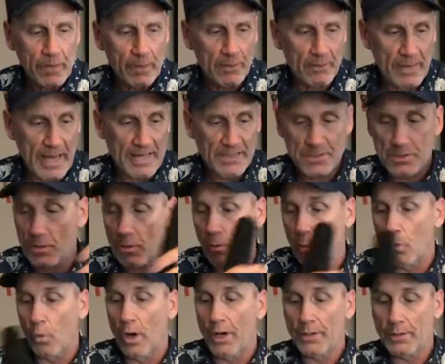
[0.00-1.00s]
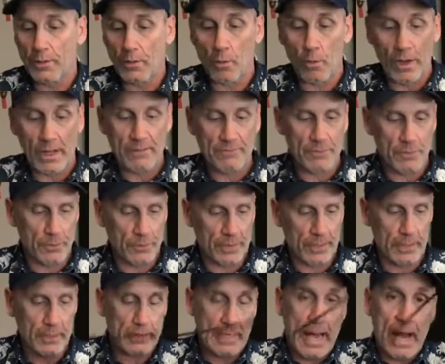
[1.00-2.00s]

That's one way of doing it.